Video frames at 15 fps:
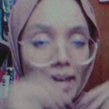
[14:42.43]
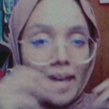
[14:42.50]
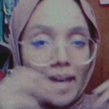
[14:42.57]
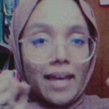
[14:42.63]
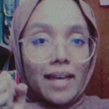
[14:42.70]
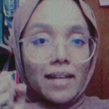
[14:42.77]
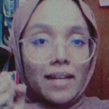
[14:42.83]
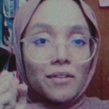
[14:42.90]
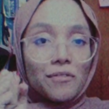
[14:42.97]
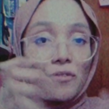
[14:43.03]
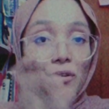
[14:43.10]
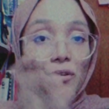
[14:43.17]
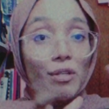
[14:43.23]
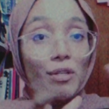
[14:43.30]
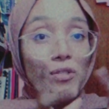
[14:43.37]
And
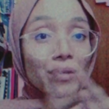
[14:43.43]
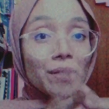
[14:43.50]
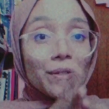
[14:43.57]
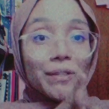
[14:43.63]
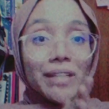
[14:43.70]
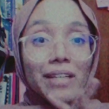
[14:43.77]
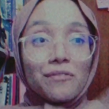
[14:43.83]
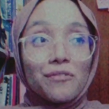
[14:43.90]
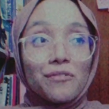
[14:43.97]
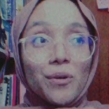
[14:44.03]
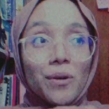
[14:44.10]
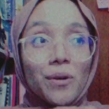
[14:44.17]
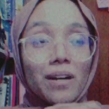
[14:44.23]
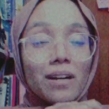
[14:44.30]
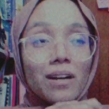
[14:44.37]
for those who are looking for
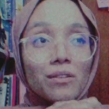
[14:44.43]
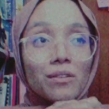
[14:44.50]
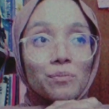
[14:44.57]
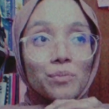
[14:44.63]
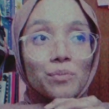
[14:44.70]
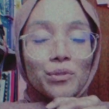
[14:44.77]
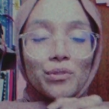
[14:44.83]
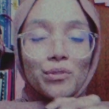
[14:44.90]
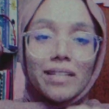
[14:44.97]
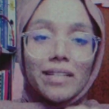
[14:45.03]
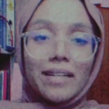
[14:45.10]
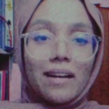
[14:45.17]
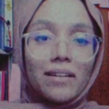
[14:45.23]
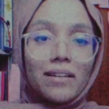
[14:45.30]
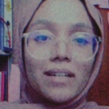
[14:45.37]
around Bundusan
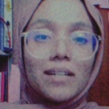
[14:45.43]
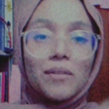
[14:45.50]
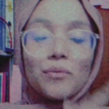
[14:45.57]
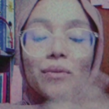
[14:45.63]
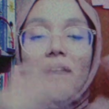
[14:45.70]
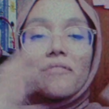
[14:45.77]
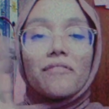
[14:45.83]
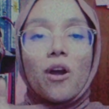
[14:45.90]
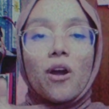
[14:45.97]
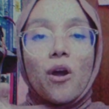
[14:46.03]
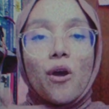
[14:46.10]
area, we have